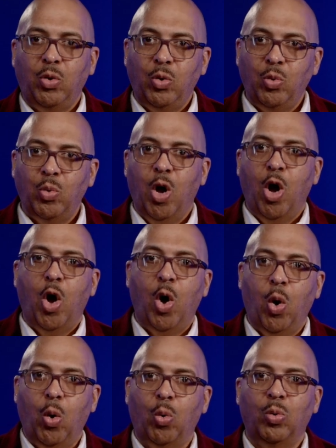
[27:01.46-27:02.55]
you
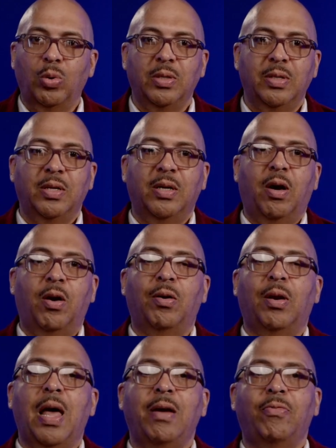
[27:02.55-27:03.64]
whole." Her
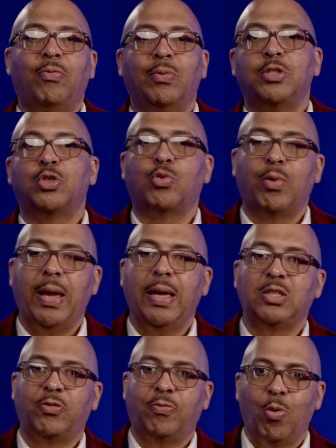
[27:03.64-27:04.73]
life was
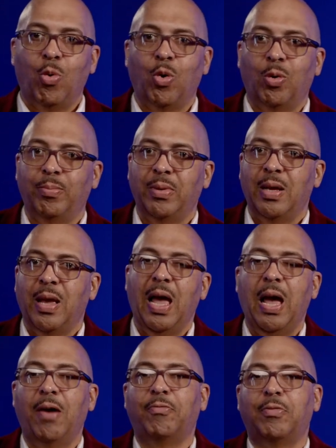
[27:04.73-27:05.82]
transformed
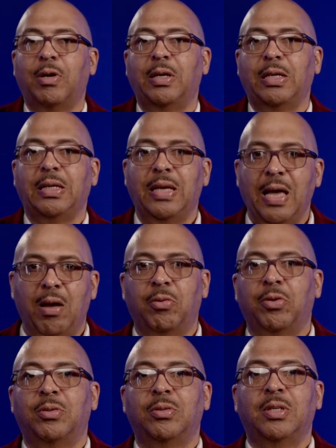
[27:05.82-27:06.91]
after an
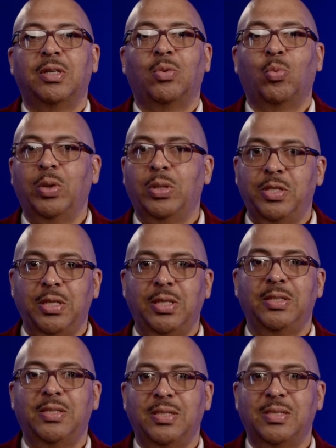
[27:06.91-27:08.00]
encounter with
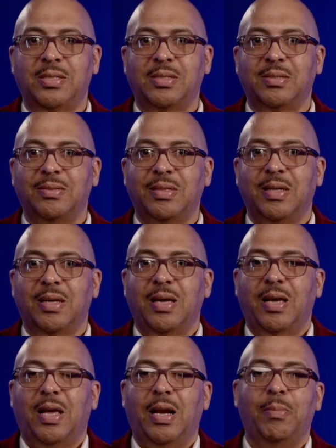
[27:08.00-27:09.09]
Jesus.
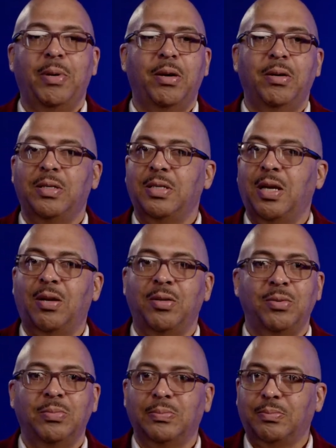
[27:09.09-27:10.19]
And I'm here to tell you,